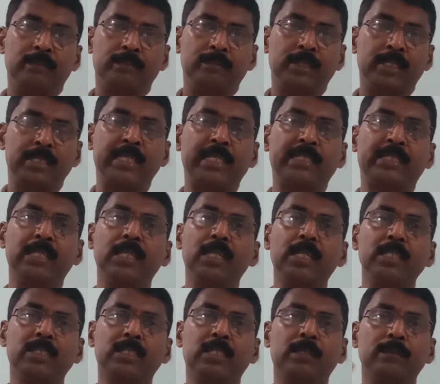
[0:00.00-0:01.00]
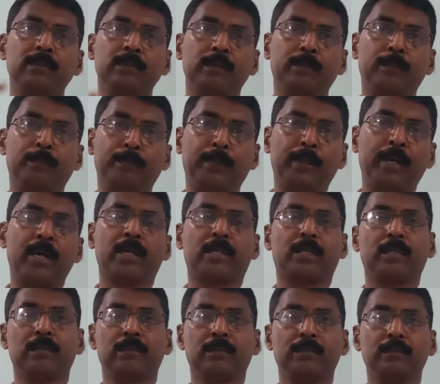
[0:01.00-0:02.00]
the settled
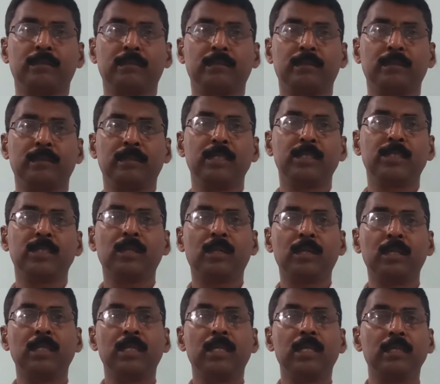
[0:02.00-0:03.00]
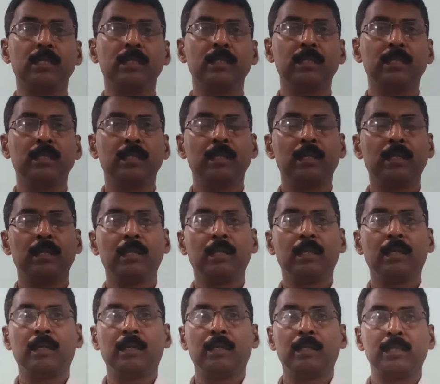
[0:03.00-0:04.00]
part is called the
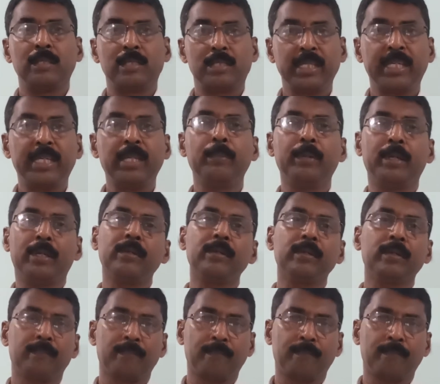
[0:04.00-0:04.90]
sediment,